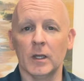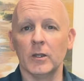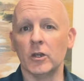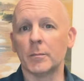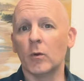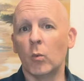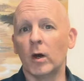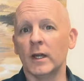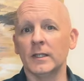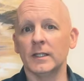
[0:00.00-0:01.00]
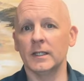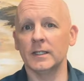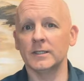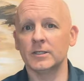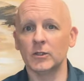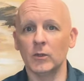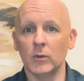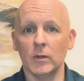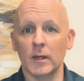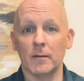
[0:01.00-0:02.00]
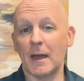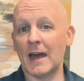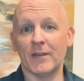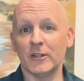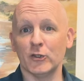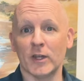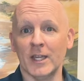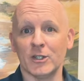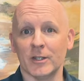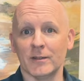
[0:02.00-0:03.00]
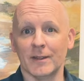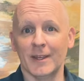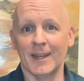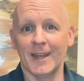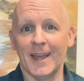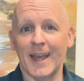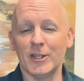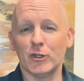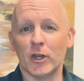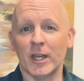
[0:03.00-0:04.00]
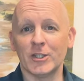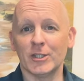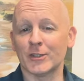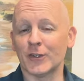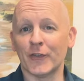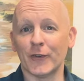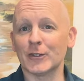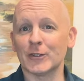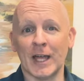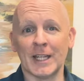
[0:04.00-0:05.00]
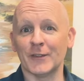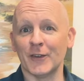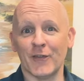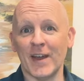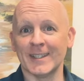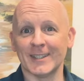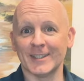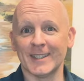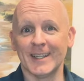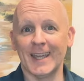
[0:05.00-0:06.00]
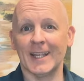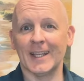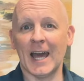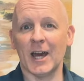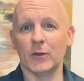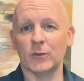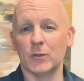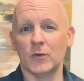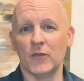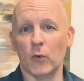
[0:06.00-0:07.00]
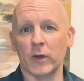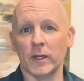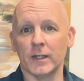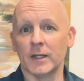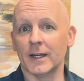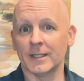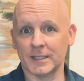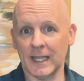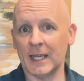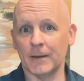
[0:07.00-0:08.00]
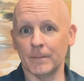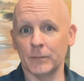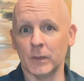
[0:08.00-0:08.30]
Number one is to have education. Education is the first line of defense in how to avoid a scam.